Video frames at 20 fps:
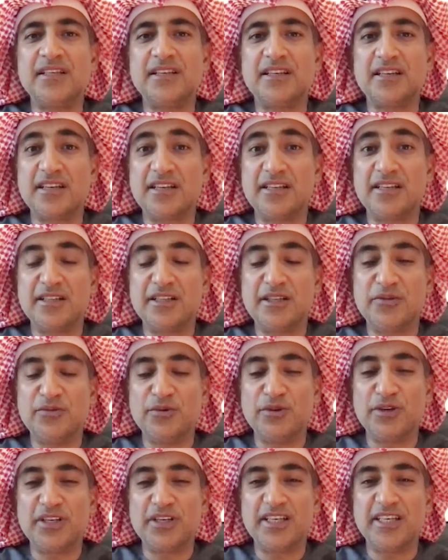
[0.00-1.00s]
currently
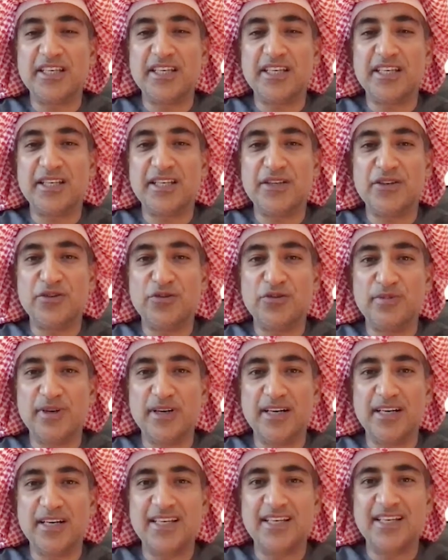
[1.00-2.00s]
working in
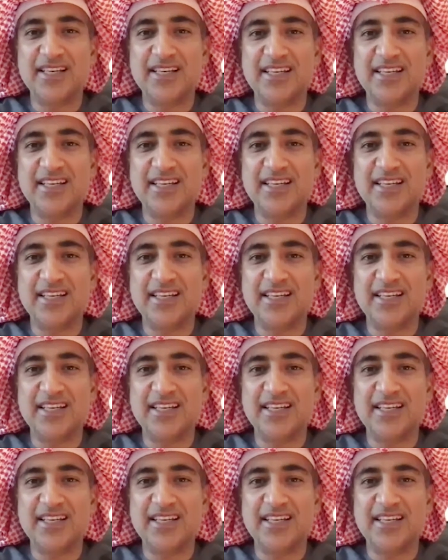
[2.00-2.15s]
Dubai,